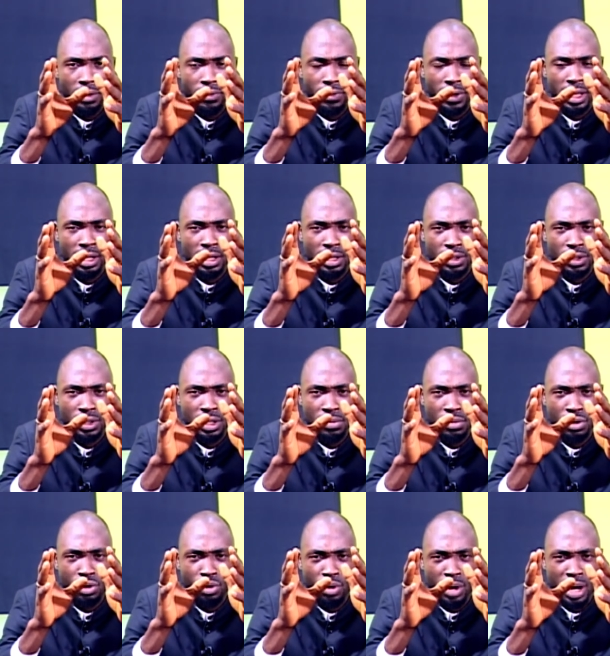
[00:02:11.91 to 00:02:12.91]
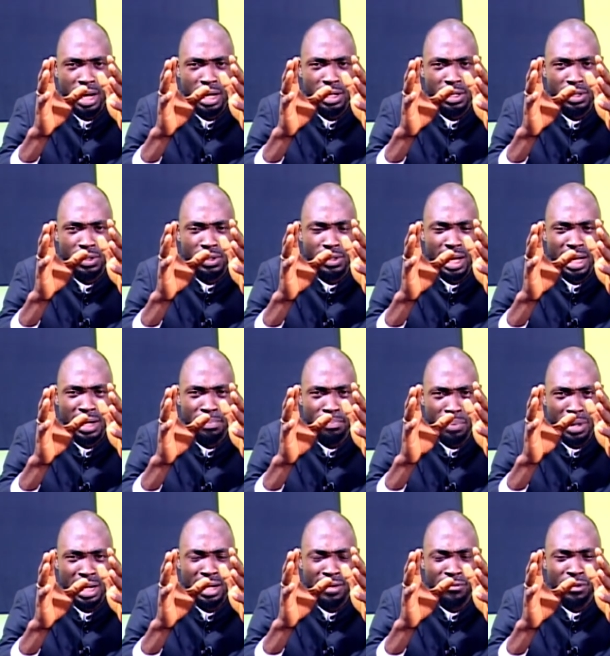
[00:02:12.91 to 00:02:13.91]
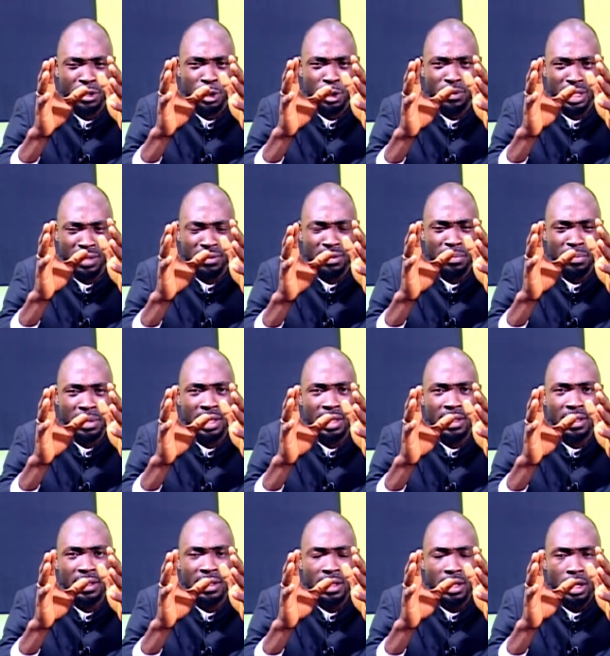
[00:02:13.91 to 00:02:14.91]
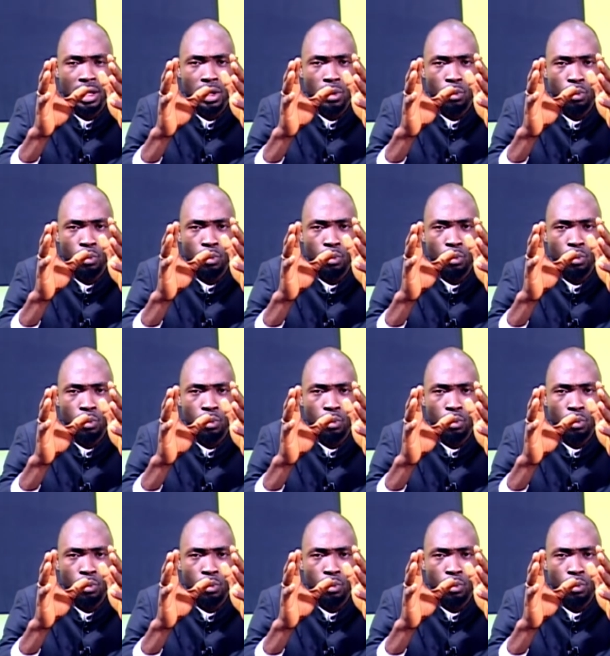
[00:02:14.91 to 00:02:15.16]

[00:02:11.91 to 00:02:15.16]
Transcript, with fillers: Father, the same grace and benefit you've given me,